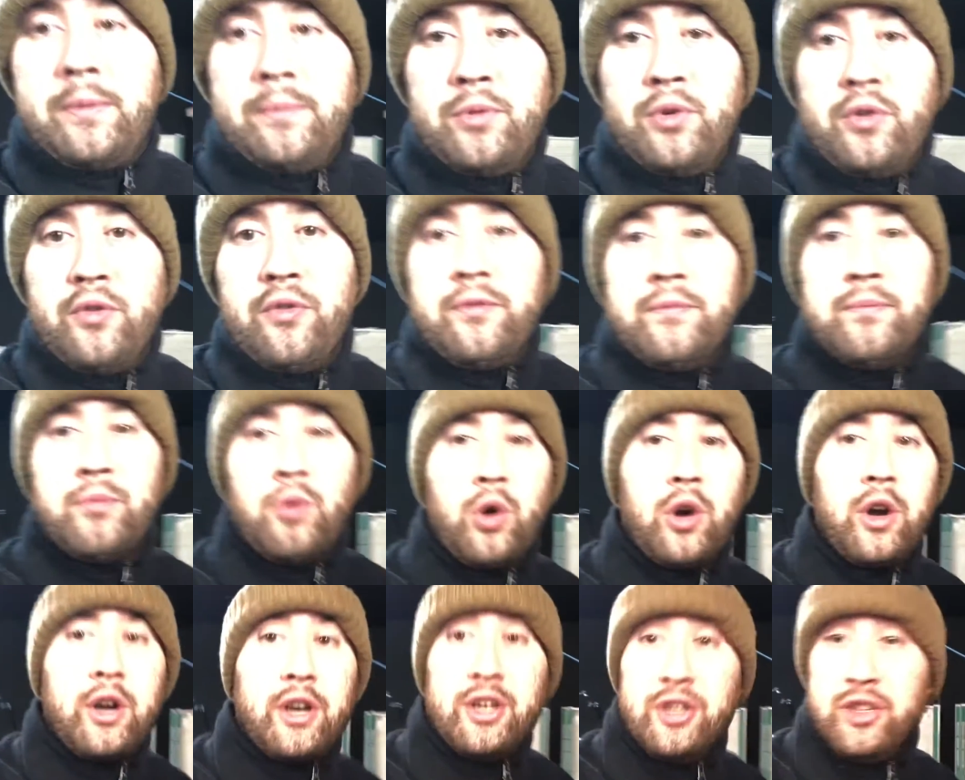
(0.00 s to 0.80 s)
move
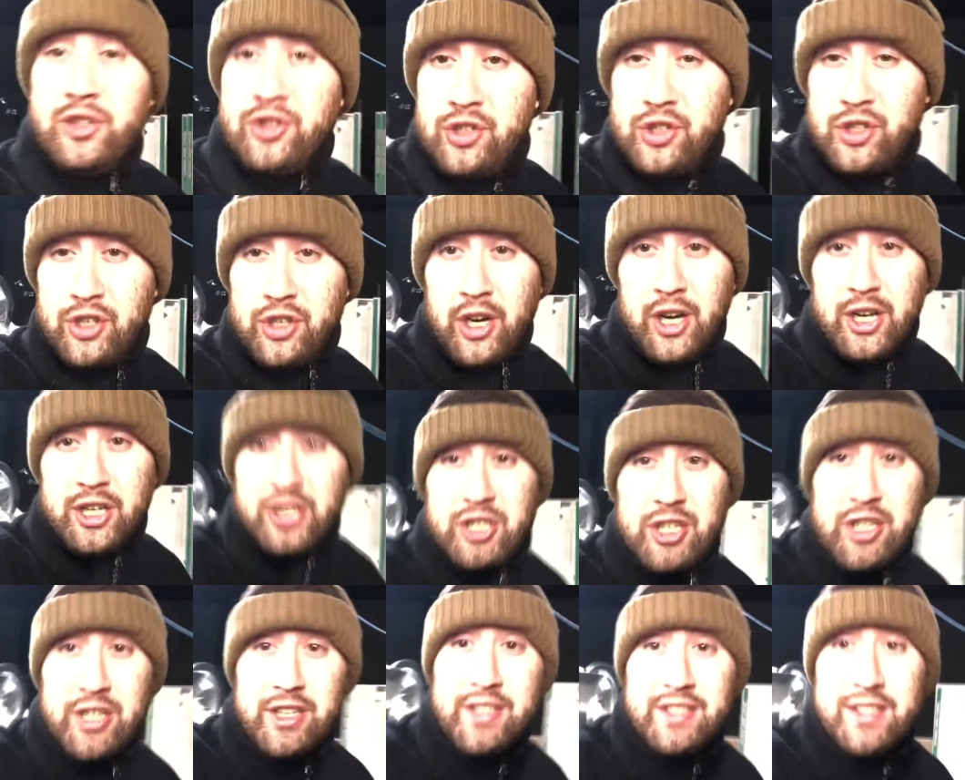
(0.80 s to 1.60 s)
more
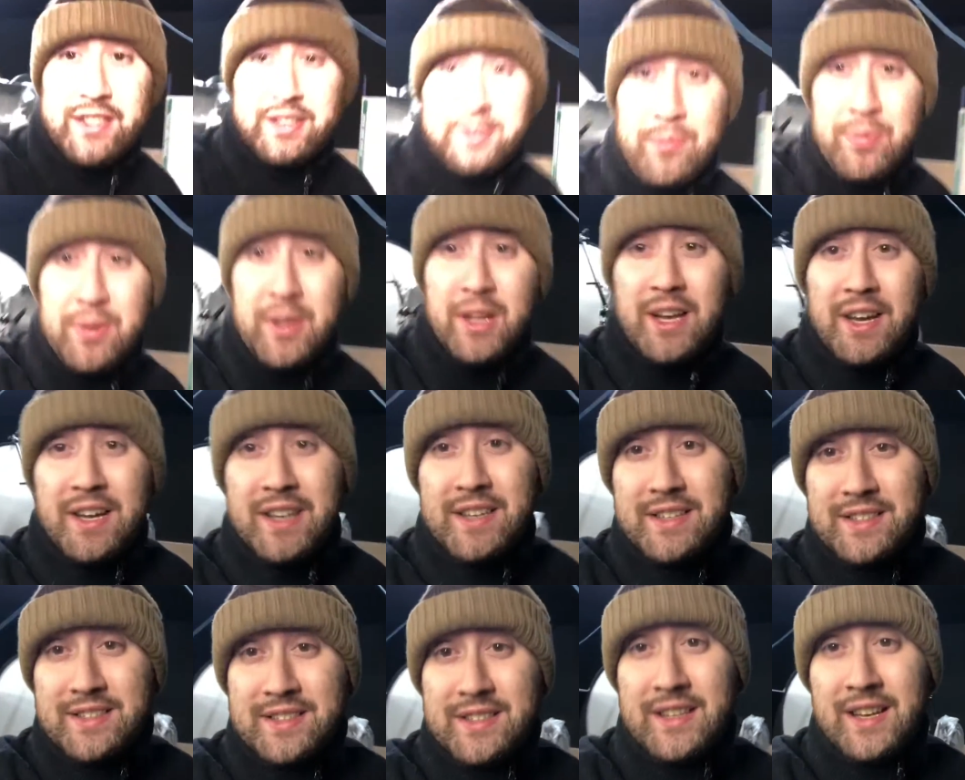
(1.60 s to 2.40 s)
construction
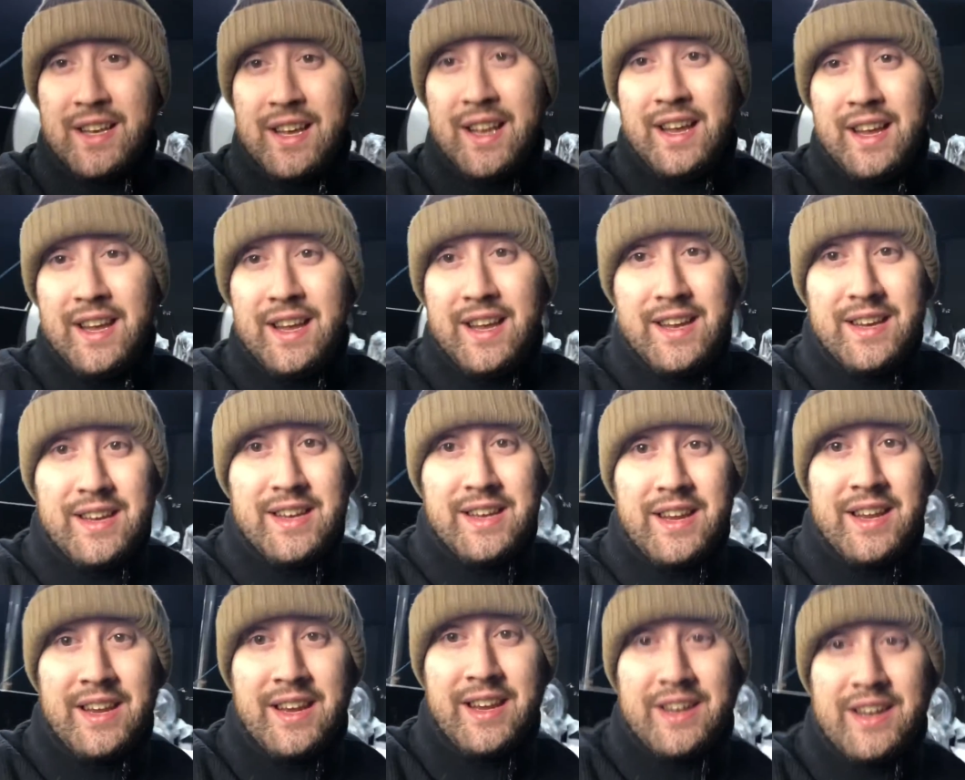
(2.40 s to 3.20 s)
supplies
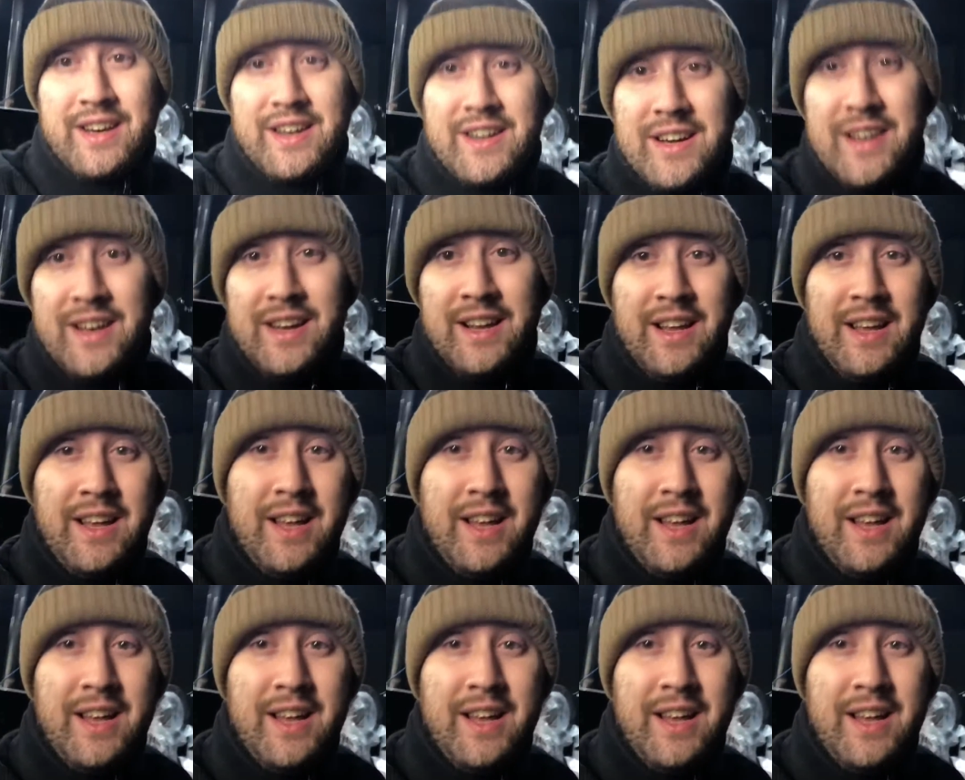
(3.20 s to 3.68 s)
into here.